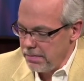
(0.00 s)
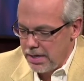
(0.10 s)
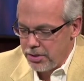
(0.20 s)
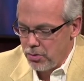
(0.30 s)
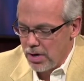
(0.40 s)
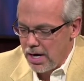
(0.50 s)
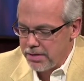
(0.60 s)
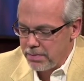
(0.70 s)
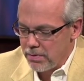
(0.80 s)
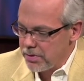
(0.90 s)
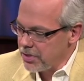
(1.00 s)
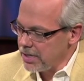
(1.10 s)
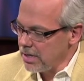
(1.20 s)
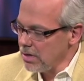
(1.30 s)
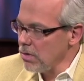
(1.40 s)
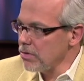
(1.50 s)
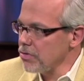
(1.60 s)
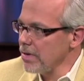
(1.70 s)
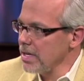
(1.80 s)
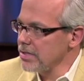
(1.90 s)
at your hospital, signal
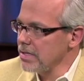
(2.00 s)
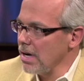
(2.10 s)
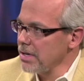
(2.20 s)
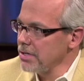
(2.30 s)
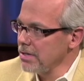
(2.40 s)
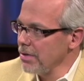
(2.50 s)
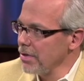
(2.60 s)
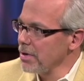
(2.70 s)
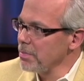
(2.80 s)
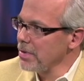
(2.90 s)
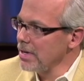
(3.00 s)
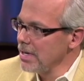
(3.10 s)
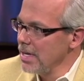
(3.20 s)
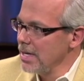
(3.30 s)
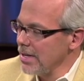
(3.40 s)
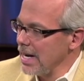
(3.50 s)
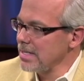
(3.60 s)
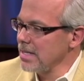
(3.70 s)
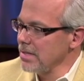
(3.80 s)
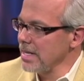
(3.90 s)
transduction therapy. Now
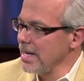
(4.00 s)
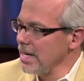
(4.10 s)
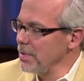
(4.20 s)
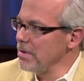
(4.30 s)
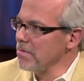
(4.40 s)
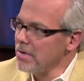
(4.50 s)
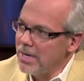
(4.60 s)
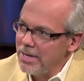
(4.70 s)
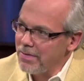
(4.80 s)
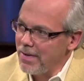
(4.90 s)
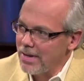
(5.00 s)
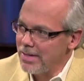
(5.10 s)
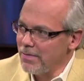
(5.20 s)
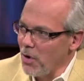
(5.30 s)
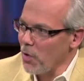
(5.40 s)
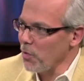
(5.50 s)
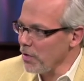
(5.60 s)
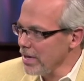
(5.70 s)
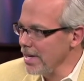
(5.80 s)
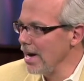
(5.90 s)
that sounds like it could be really effective or
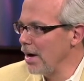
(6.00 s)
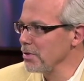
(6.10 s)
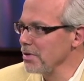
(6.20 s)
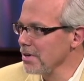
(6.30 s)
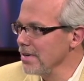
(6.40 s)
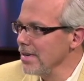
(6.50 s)
really out there.